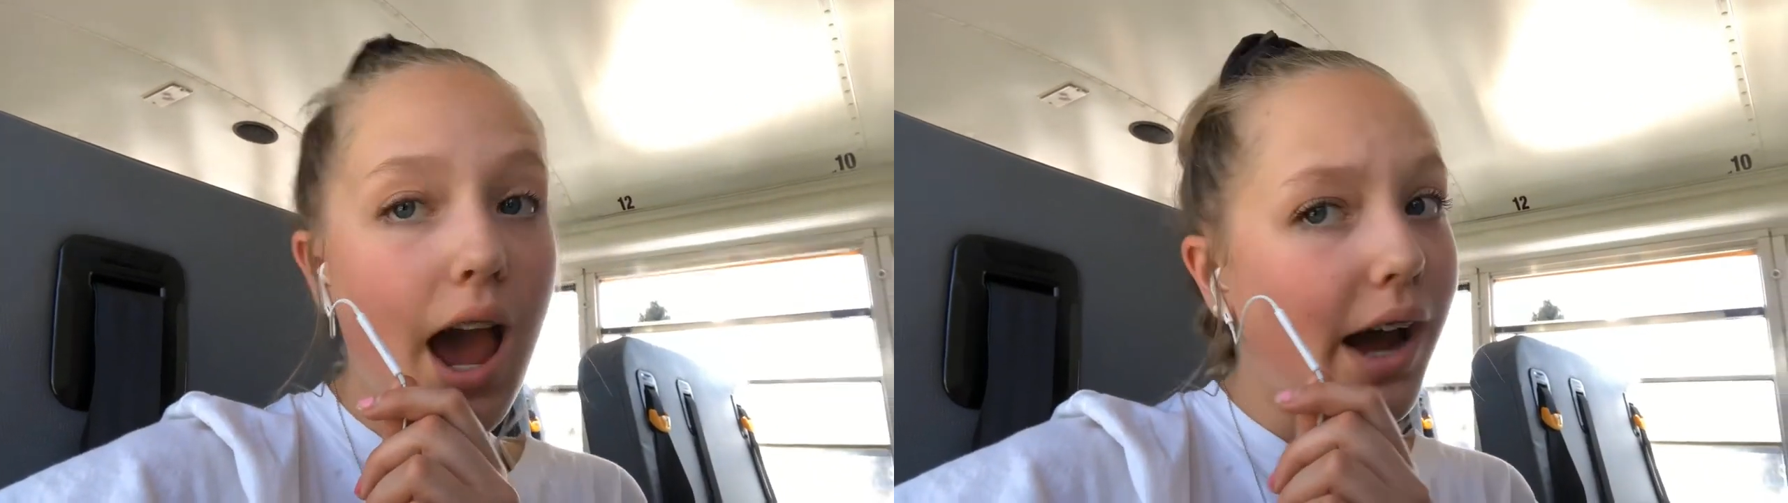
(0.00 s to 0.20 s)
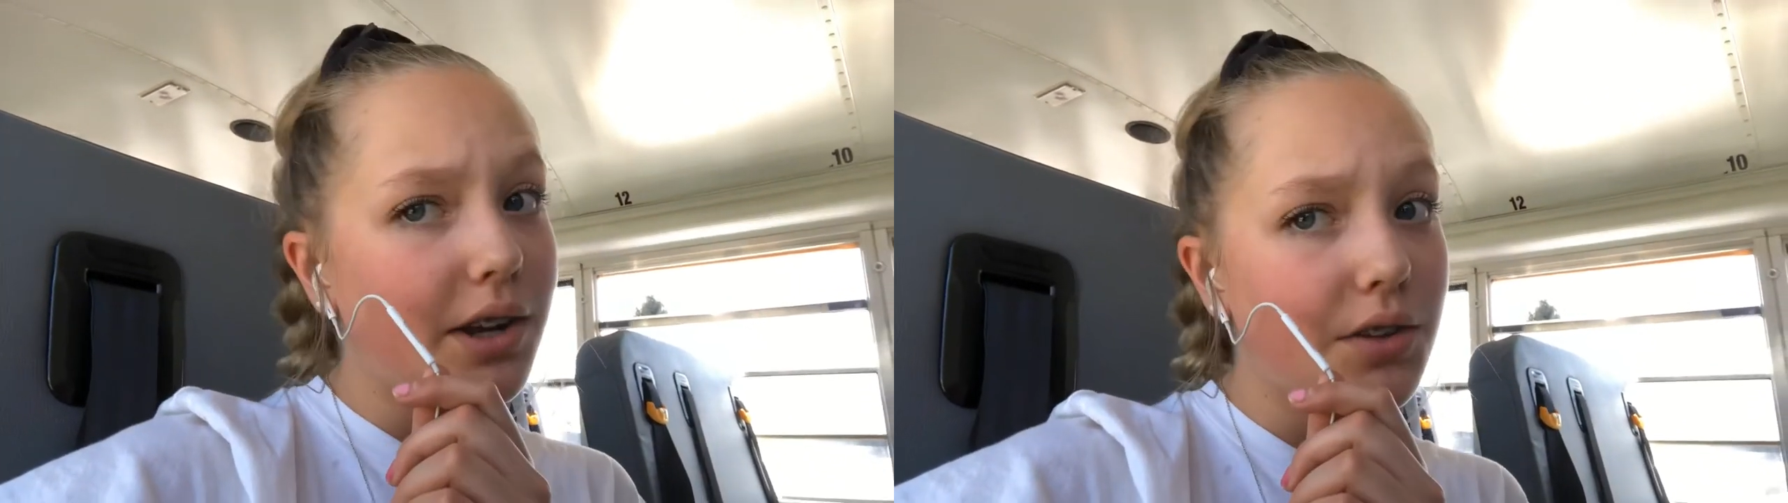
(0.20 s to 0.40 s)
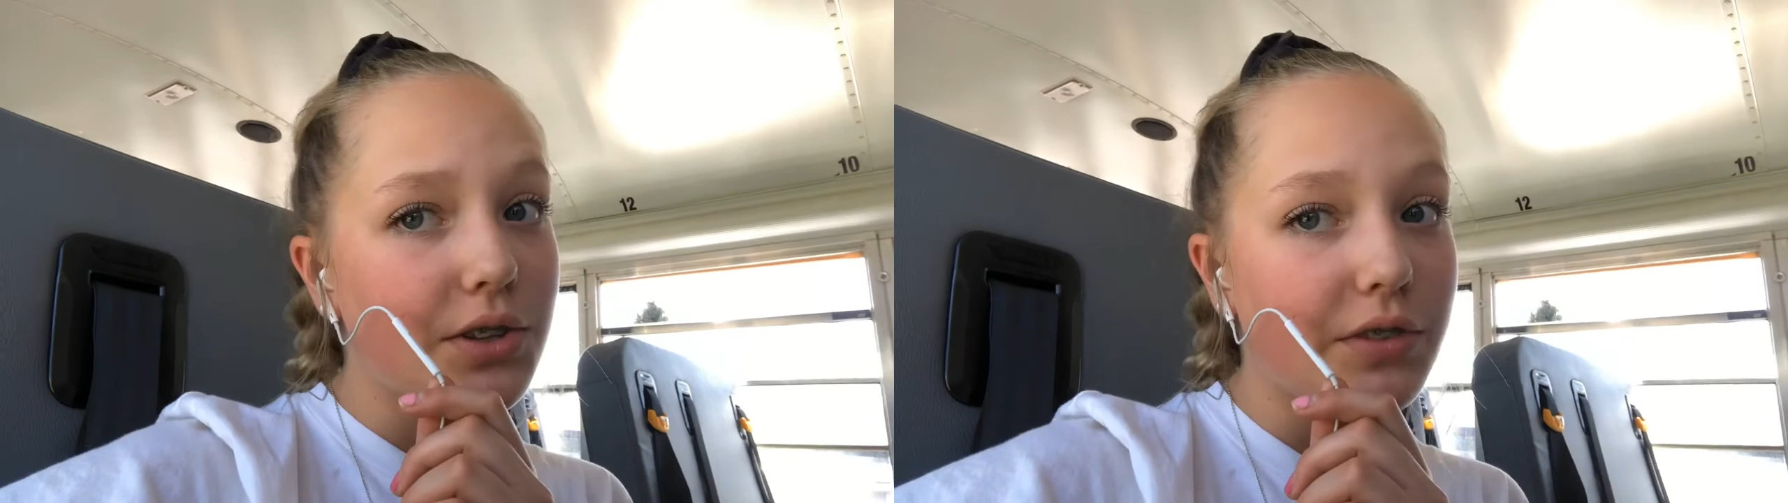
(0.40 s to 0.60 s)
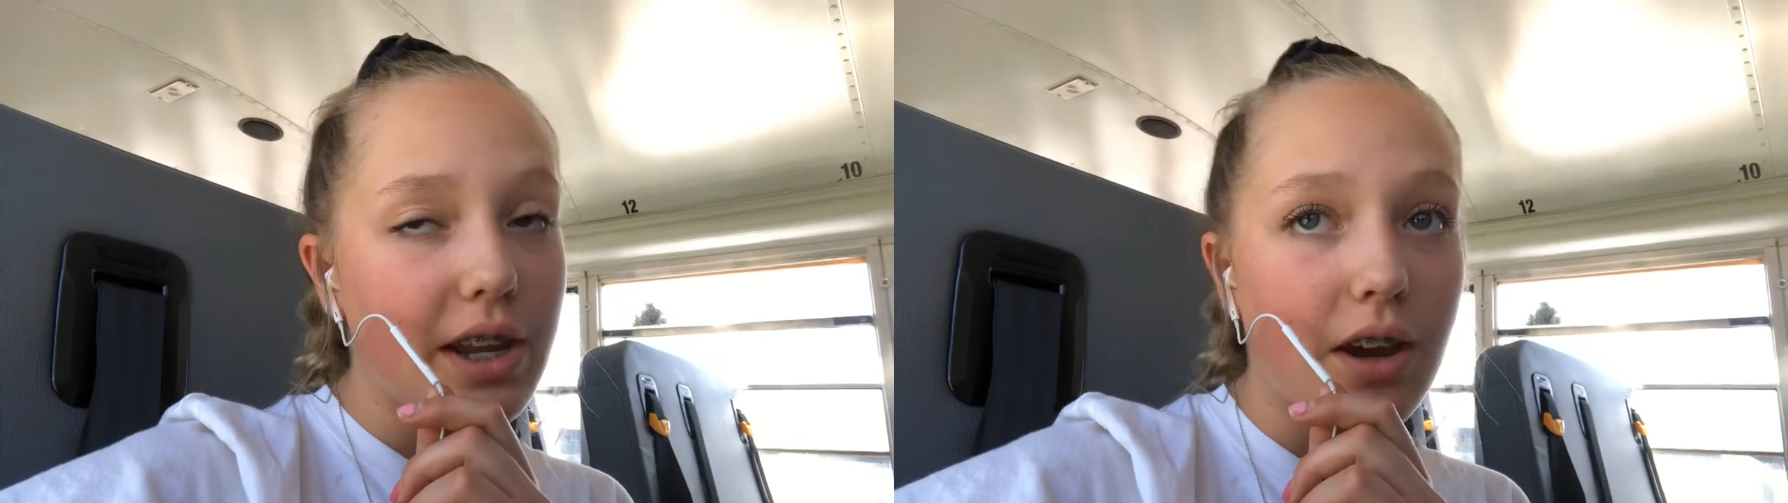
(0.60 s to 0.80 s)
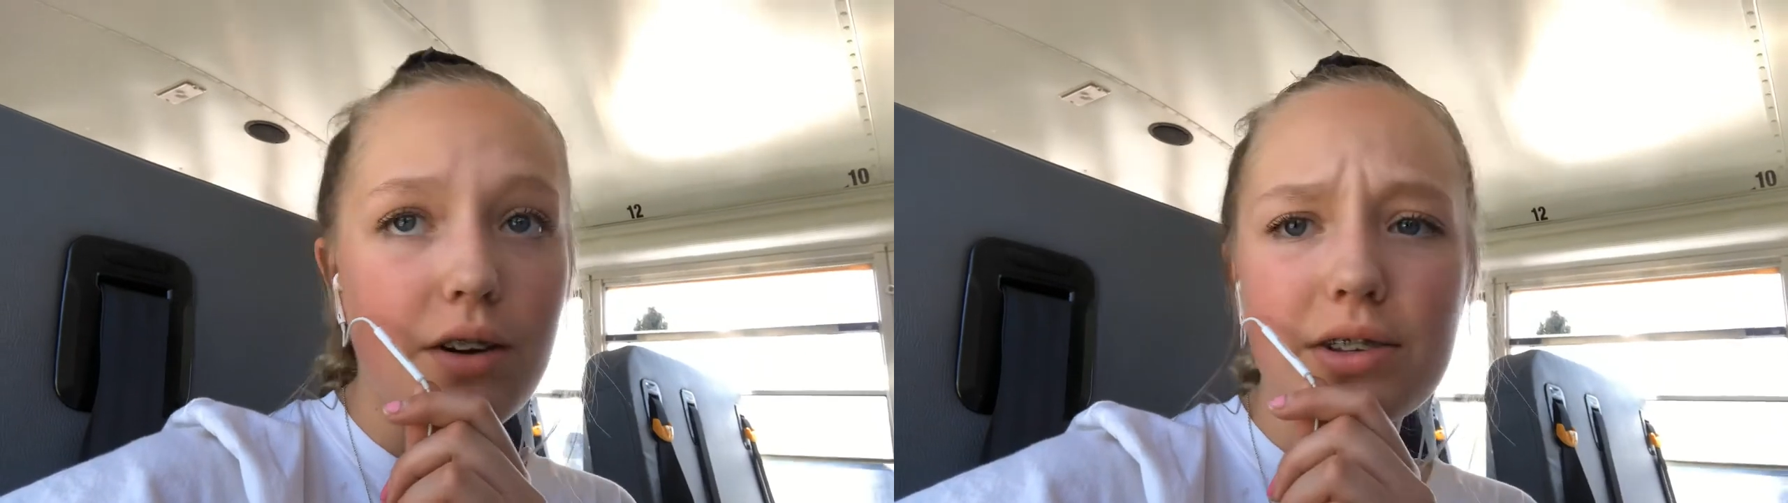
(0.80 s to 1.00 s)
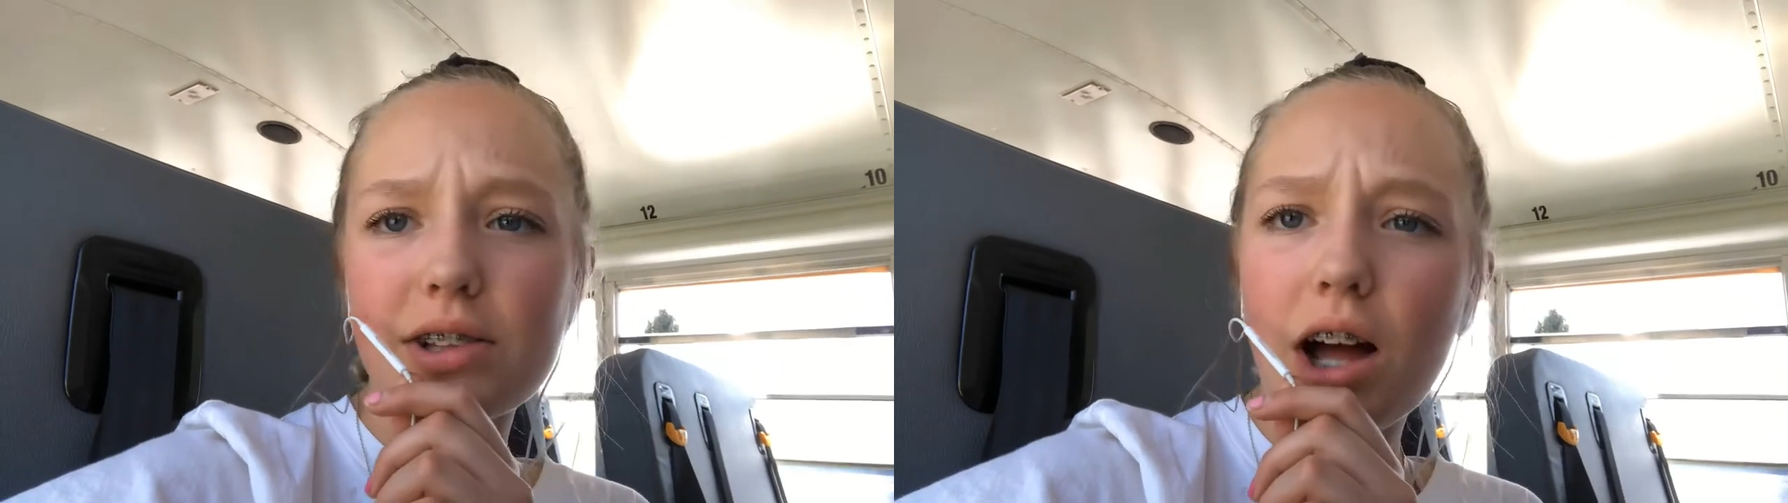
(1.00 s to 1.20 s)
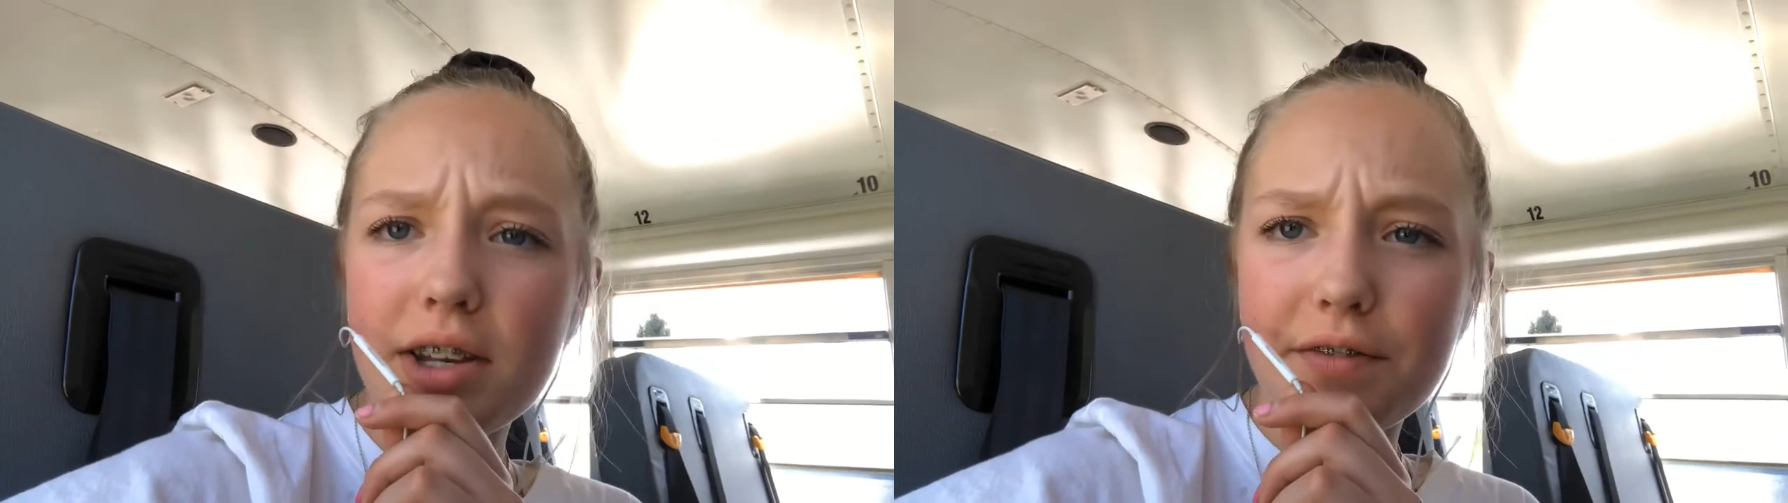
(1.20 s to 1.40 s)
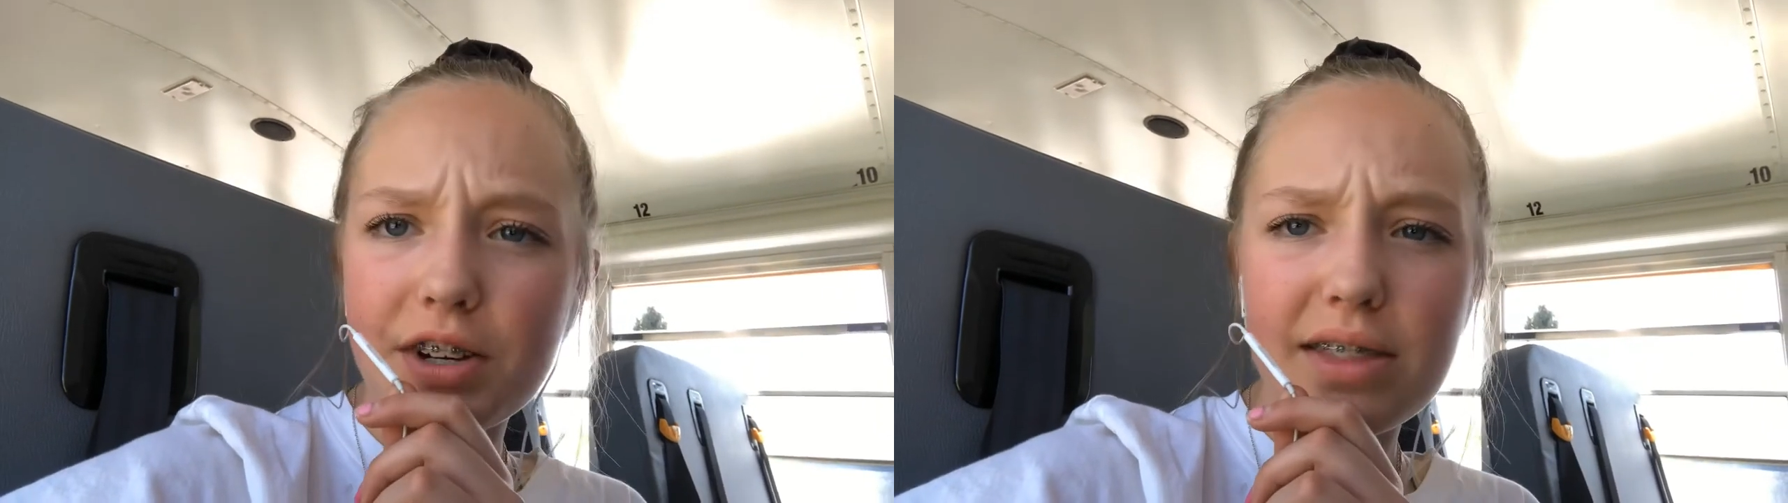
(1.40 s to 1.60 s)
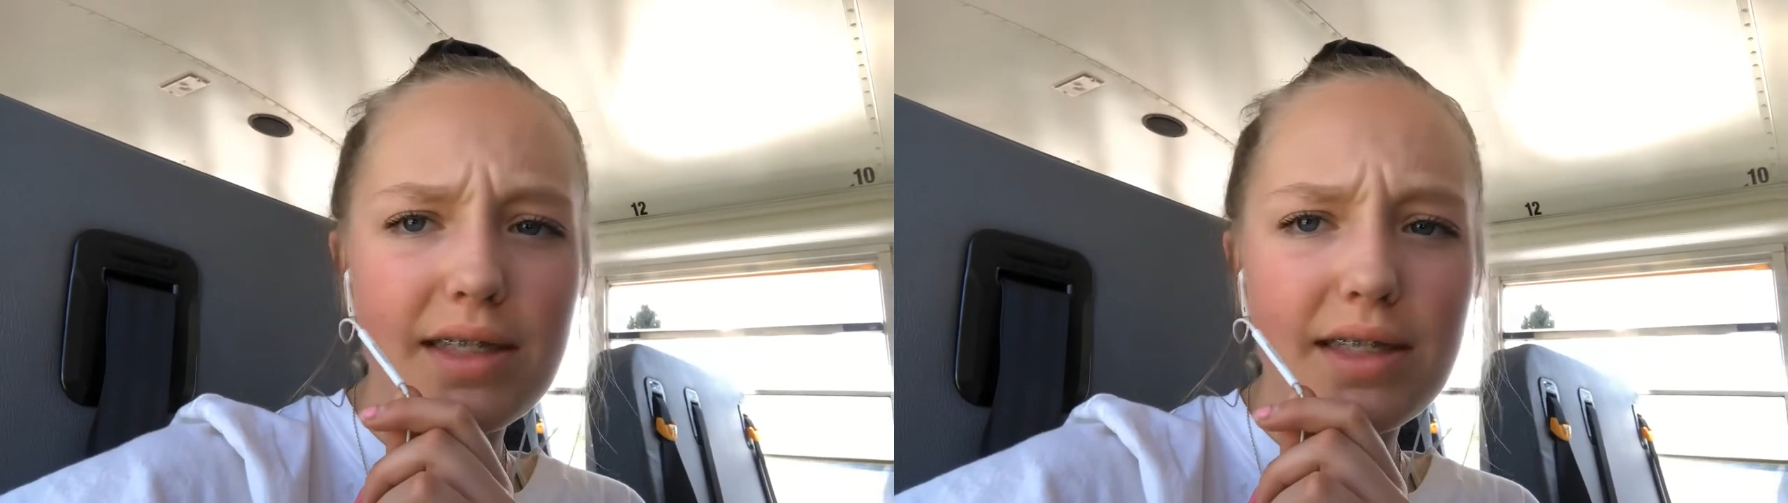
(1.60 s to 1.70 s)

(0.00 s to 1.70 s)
I know this video is a lot different